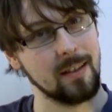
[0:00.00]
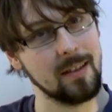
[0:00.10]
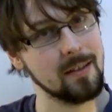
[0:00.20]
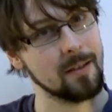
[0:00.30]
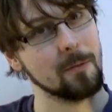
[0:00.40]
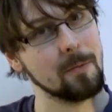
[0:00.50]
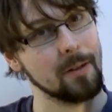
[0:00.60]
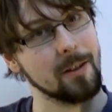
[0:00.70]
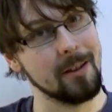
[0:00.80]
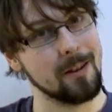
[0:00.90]
the one
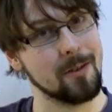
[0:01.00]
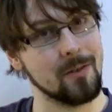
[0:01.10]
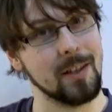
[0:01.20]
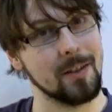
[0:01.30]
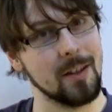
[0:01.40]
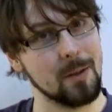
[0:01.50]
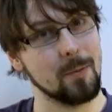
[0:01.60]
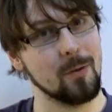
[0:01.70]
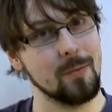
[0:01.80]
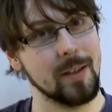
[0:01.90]
with the thicker strings is
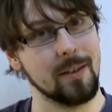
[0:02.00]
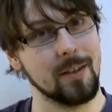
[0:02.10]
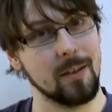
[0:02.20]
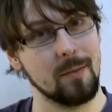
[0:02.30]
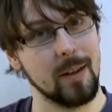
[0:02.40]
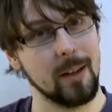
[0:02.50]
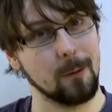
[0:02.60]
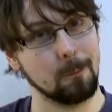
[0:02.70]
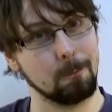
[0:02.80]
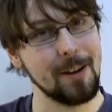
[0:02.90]
probably going to sound
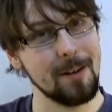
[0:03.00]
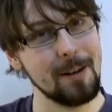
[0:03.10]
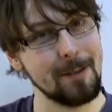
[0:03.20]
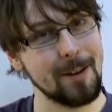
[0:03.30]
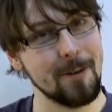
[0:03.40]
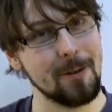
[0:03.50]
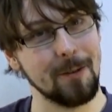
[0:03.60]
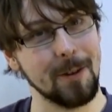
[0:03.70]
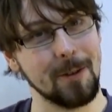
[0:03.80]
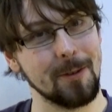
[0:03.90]
better. Incredibly
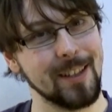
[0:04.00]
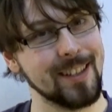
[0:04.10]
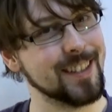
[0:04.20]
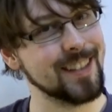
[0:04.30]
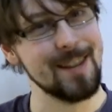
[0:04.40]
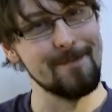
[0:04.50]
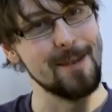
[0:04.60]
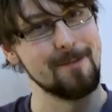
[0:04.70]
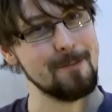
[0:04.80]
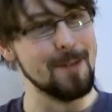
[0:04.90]
controversial thing to say,
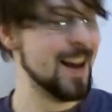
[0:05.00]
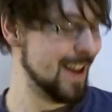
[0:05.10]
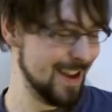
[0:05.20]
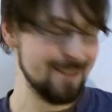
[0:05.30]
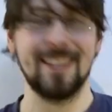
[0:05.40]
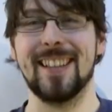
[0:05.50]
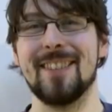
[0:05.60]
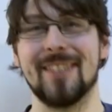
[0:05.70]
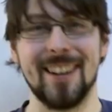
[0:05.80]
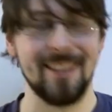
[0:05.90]
but I'm
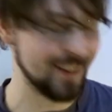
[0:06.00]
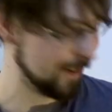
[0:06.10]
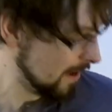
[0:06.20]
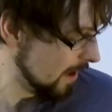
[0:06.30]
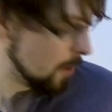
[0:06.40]
leaving it out there.